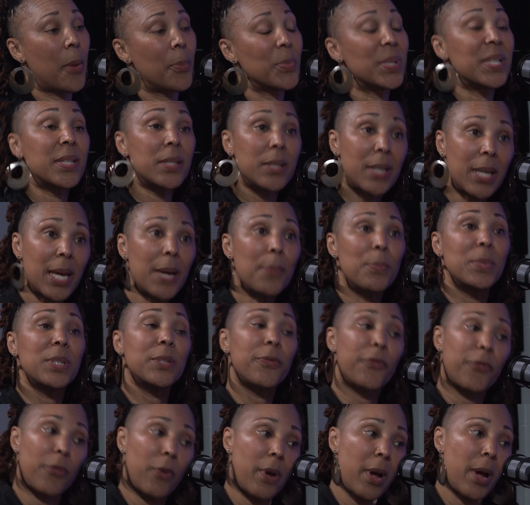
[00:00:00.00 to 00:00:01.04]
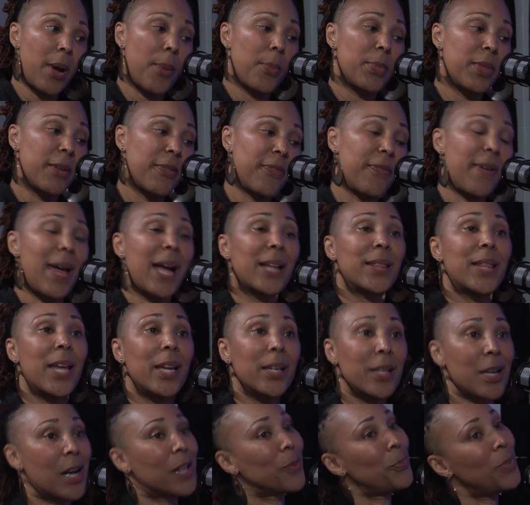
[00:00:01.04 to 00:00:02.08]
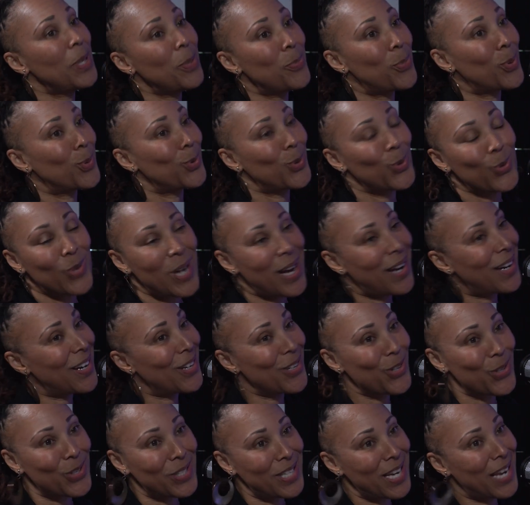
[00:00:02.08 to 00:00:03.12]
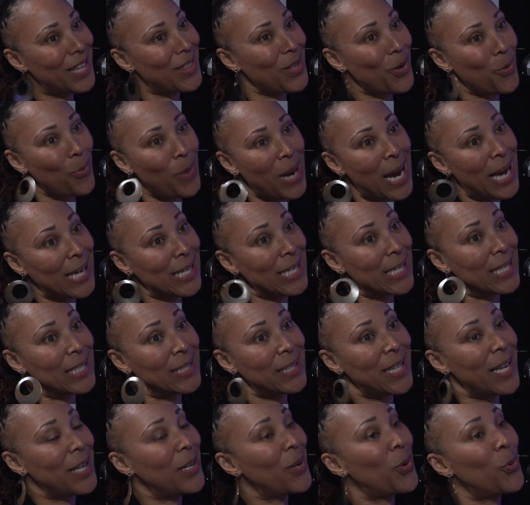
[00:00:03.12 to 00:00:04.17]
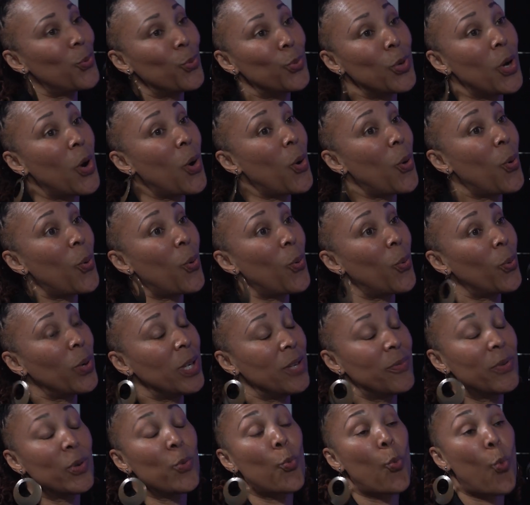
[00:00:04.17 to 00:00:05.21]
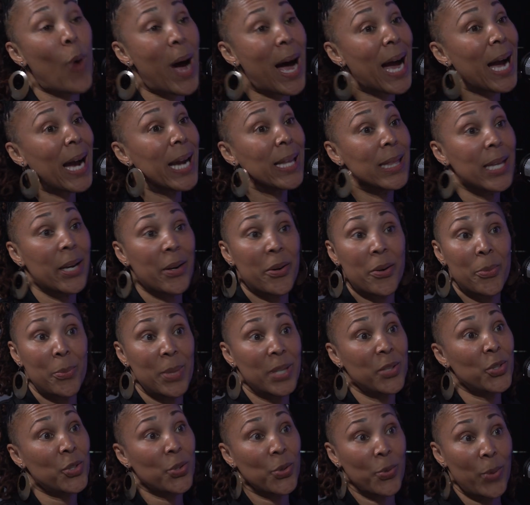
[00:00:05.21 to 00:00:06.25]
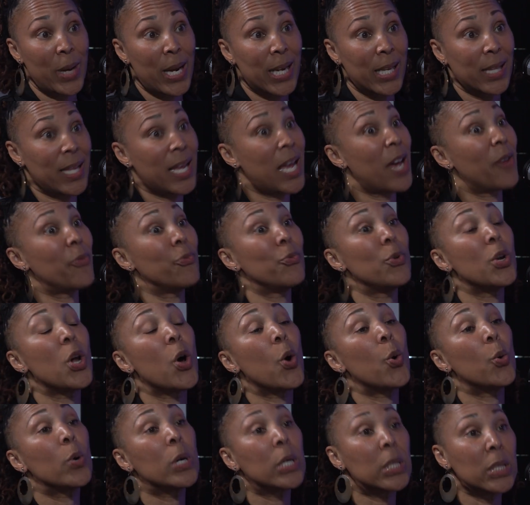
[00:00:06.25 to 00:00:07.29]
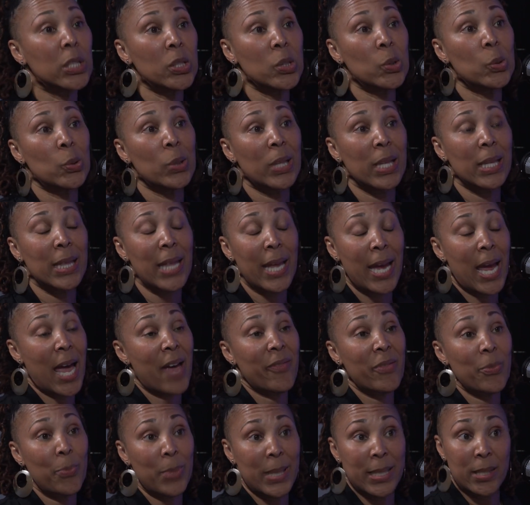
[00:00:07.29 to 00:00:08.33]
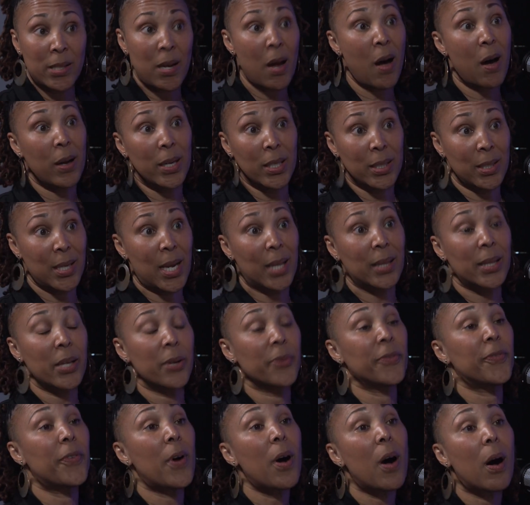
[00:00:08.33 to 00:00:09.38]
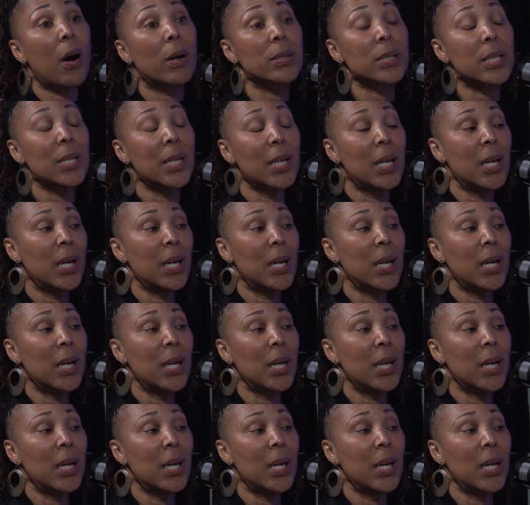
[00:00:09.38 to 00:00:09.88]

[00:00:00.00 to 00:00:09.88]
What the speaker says: stems from the fact that young people do not understand their bodies. They don't know even why they are menstruating. They have no clue, that they haven't been taught. It's not their fault.